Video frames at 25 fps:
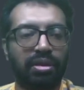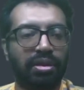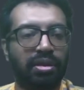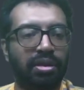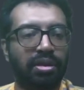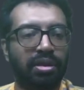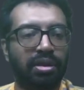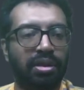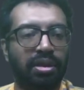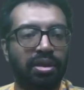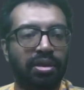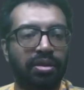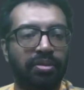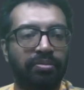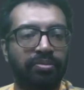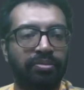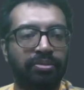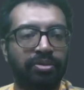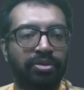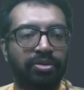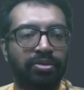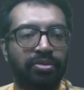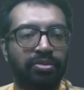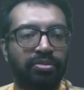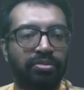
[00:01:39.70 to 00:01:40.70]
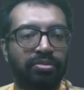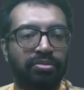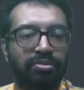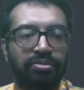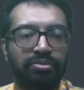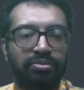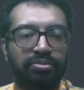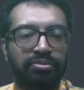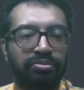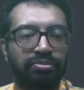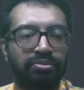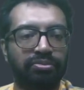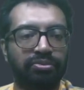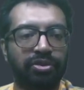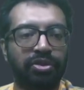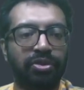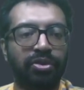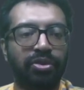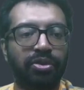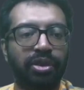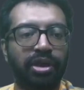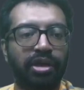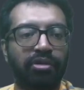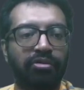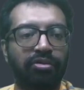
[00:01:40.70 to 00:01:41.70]
so we're going
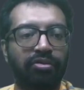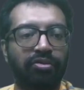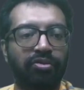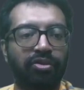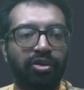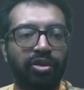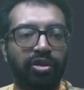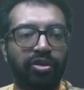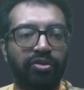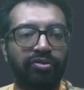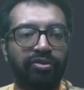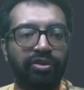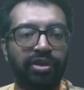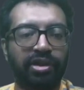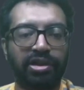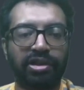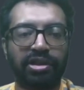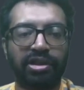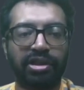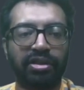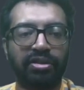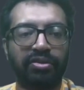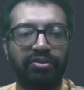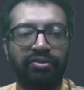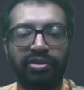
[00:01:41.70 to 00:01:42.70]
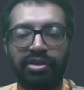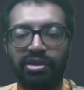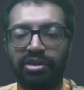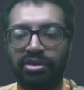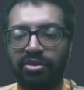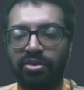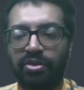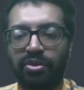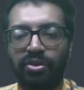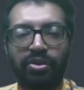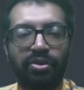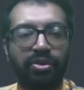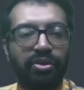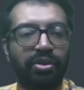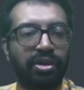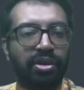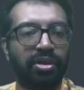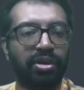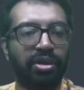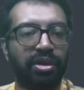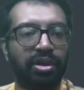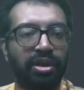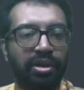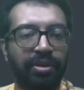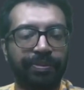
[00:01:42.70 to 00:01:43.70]
to have a void function which is going
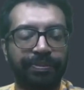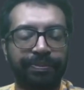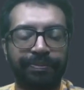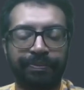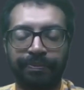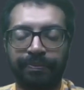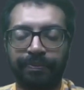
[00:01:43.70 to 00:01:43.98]
to